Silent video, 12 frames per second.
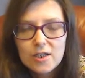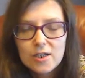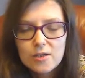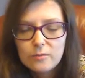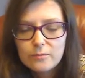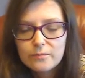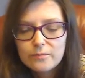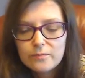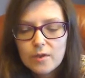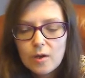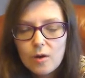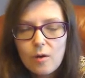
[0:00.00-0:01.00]
to
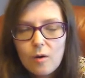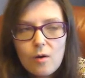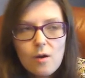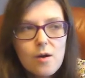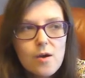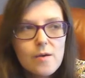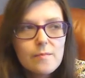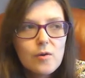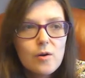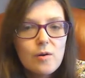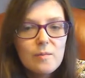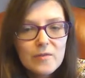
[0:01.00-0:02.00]

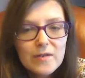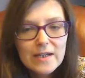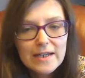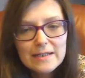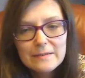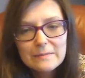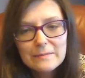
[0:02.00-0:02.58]
upgrade